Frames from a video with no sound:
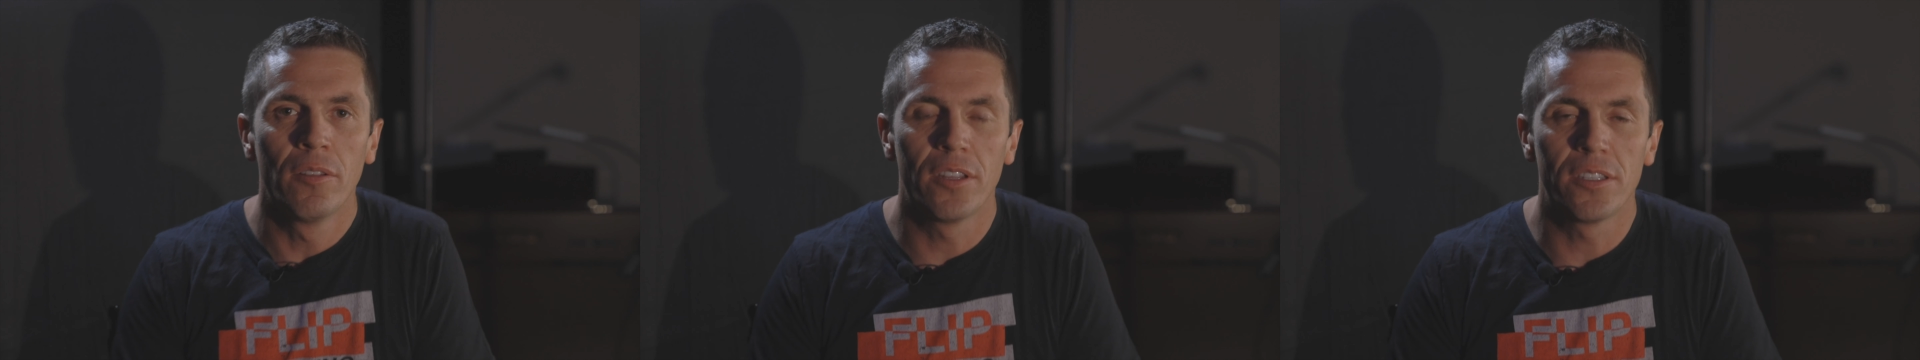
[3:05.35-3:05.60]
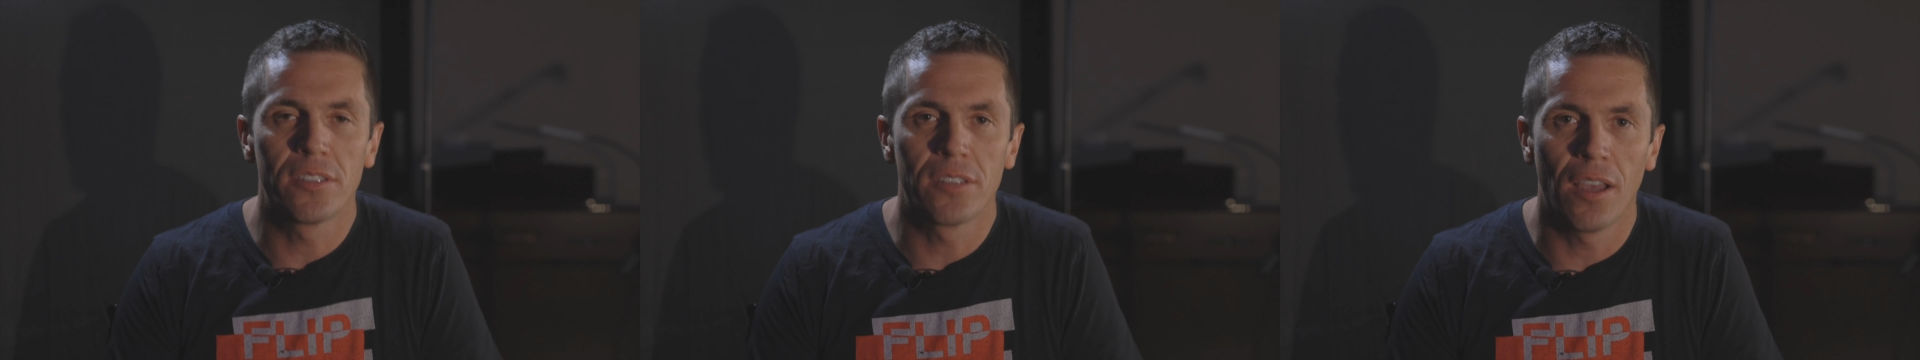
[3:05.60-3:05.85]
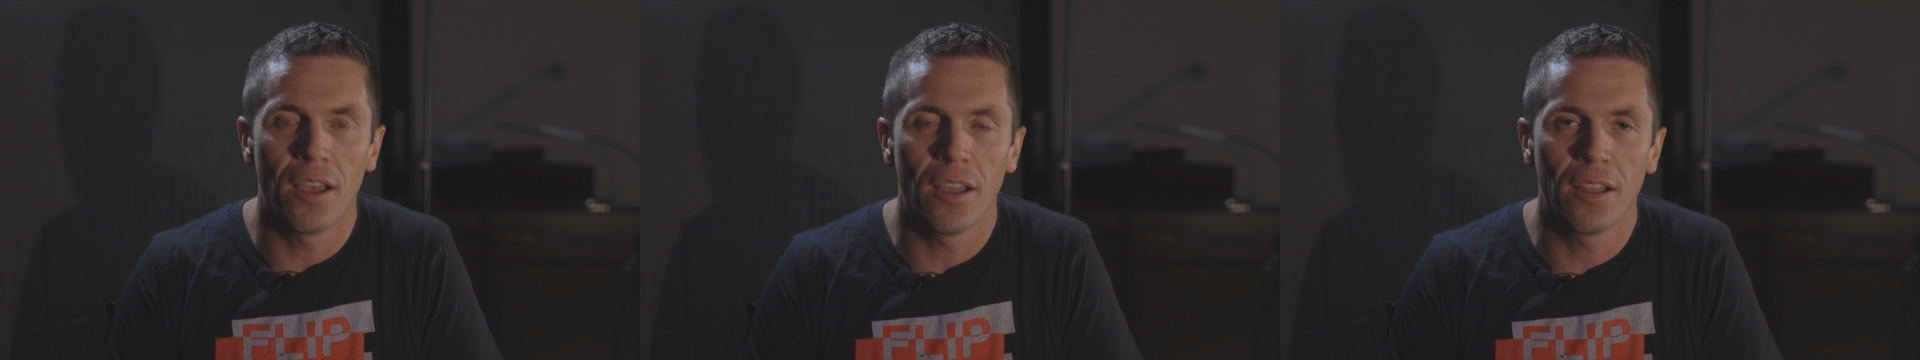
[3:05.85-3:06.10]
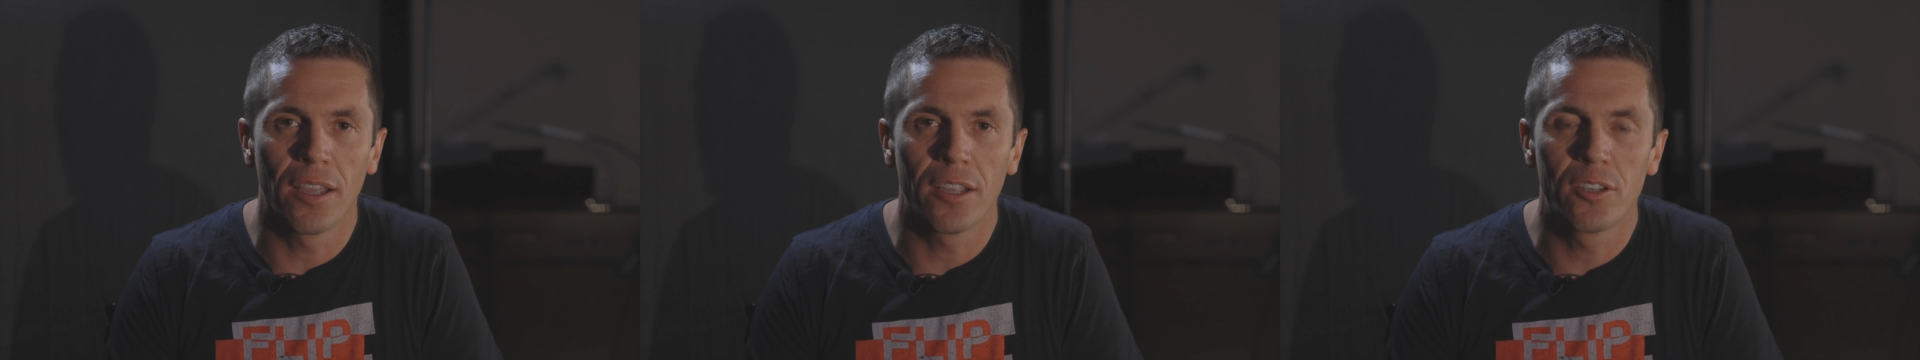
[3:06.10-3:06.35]
this
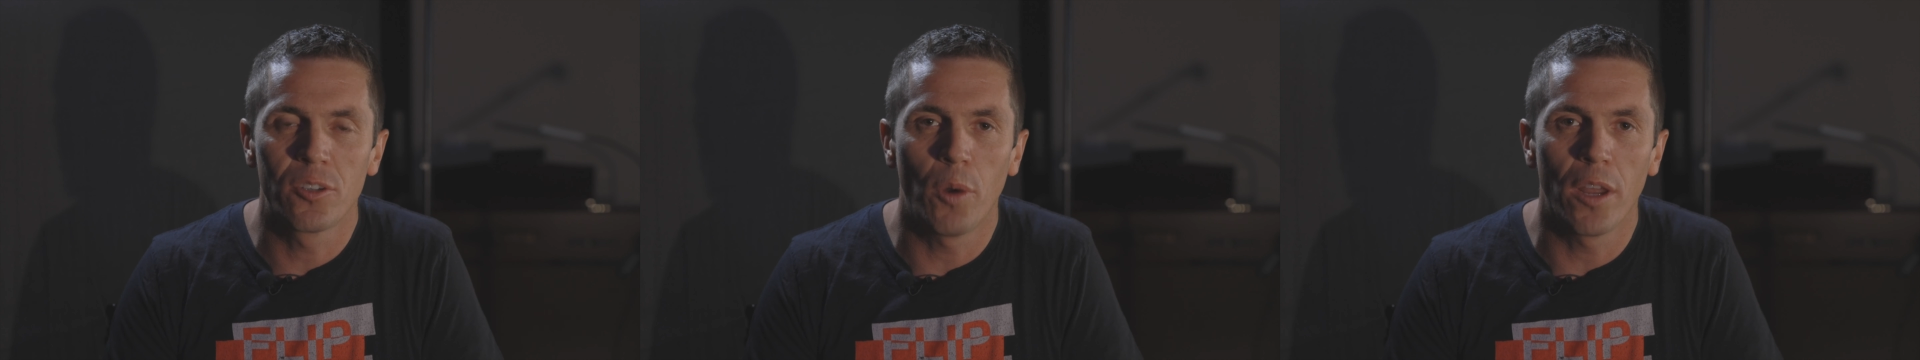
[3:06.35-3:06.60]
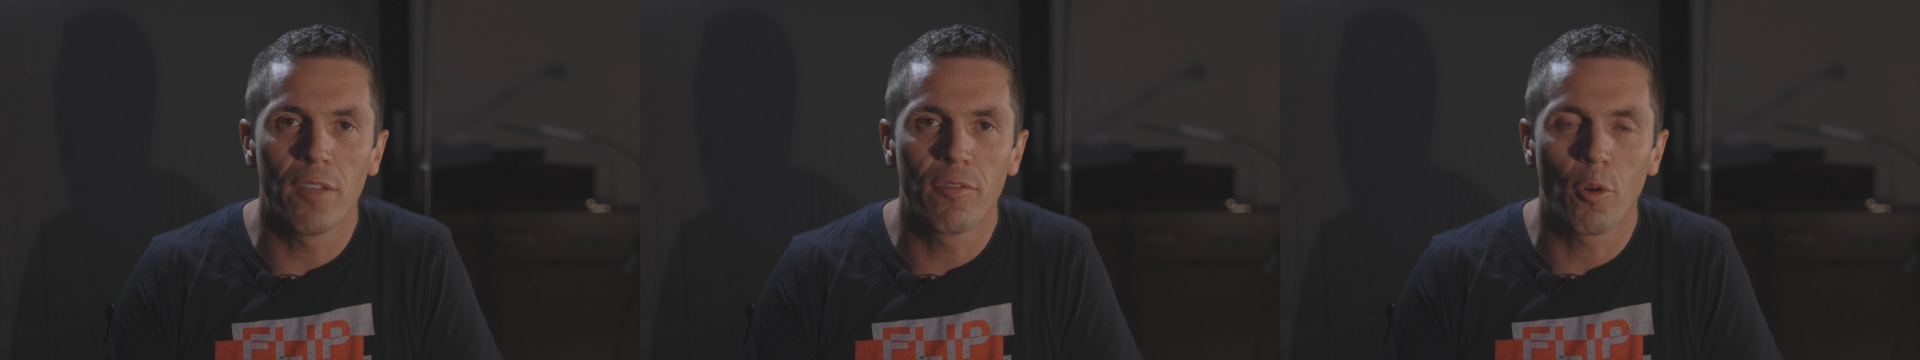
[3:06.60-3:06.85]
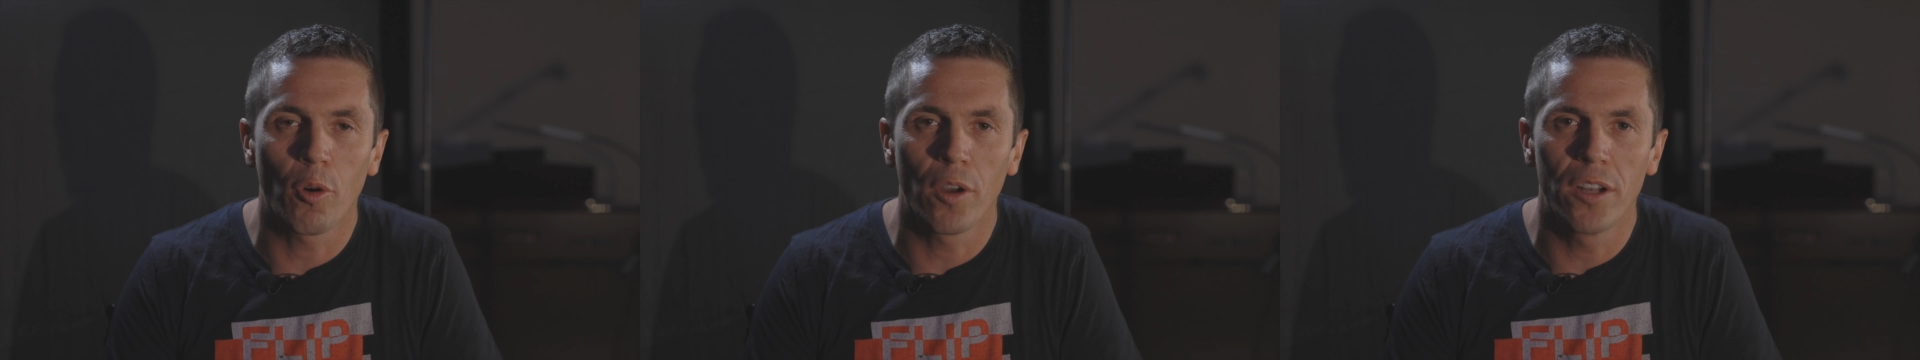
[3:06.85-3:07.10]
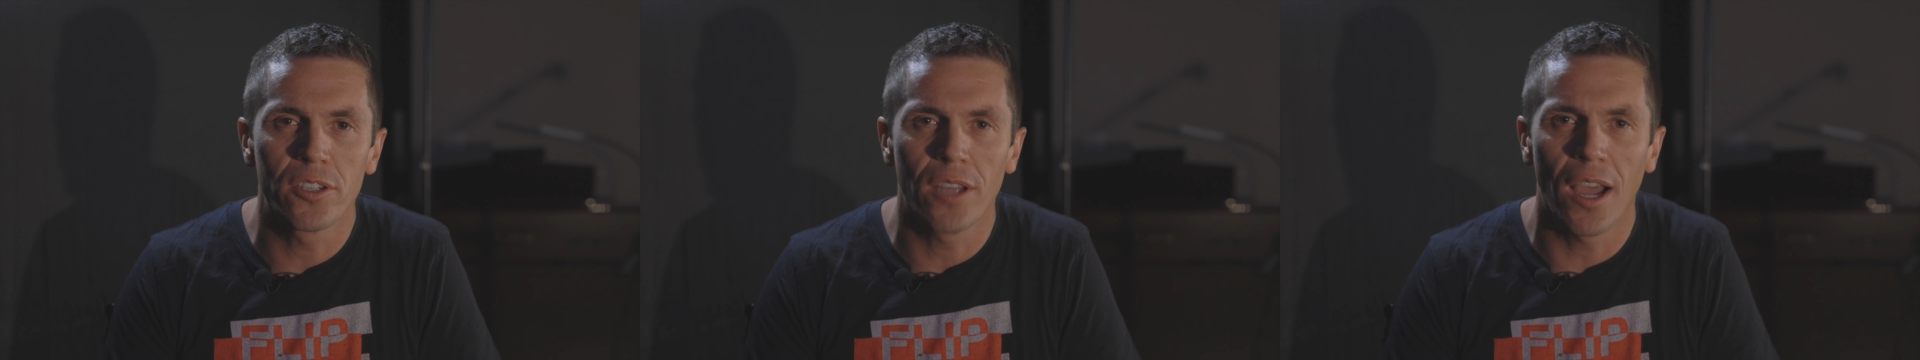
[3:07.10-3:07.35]
like
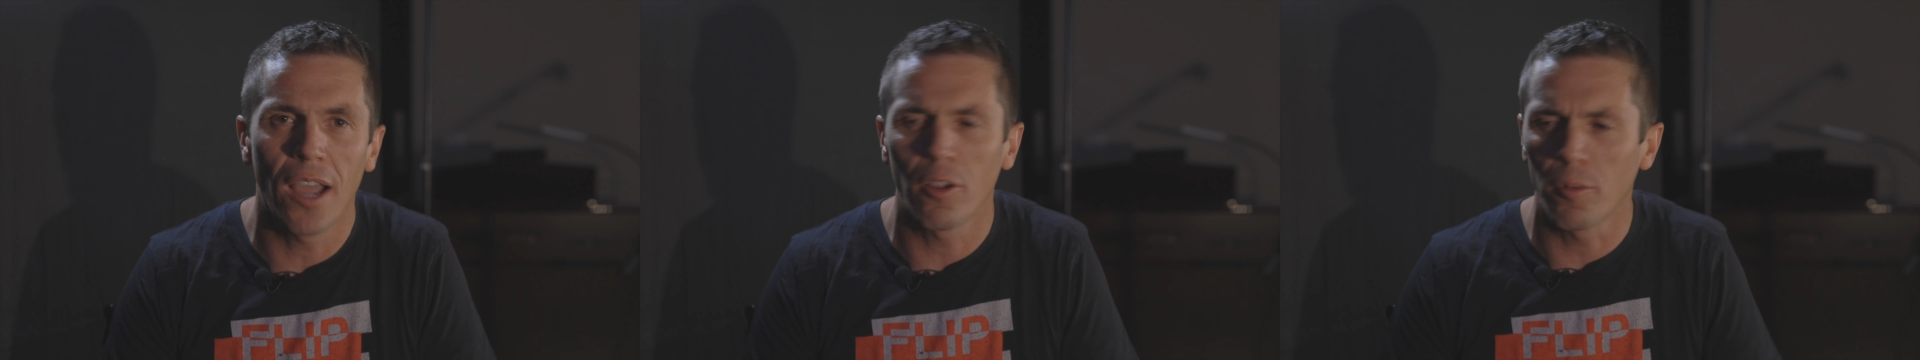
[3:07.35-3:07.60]
24-inch tile,